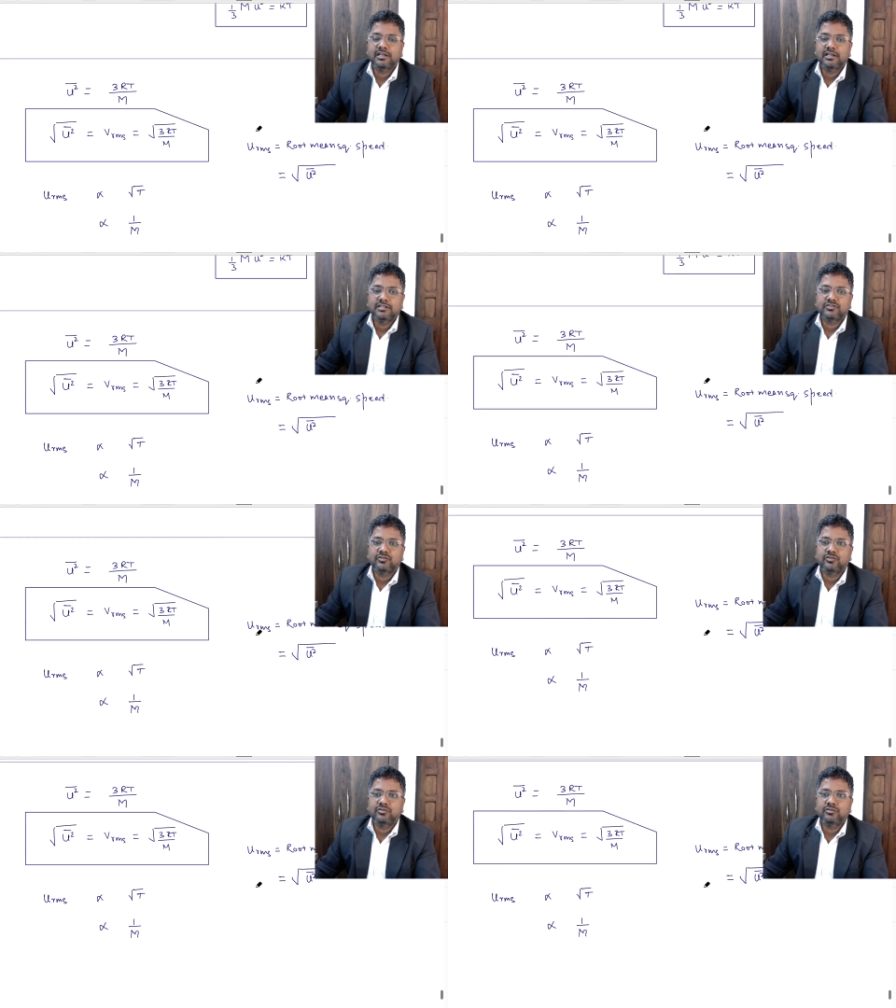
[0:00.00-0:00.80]

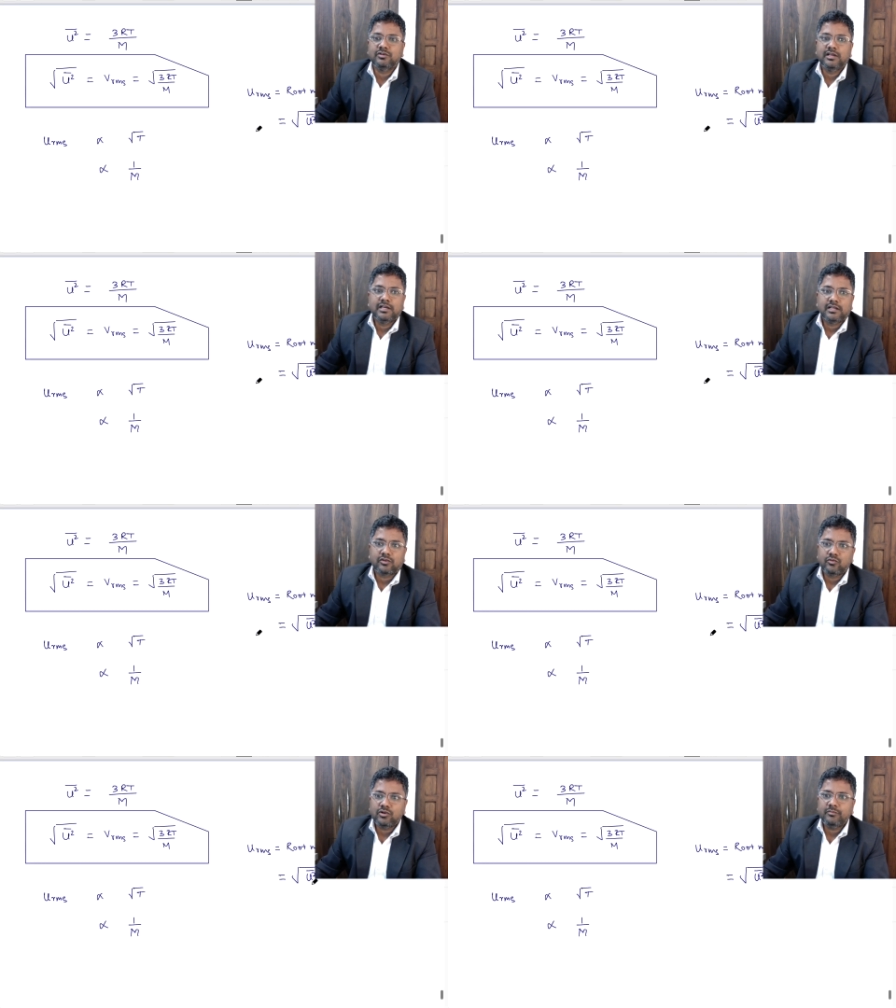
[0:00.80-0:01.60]
So
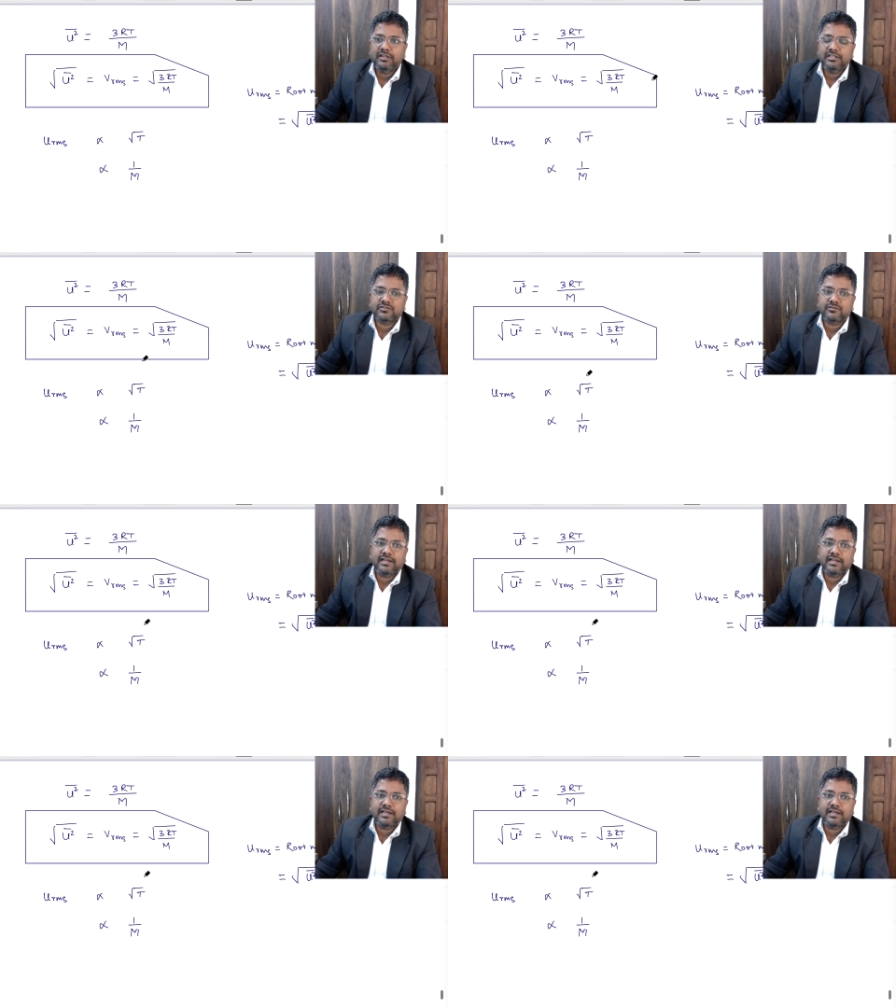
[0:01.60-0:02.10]
root mean square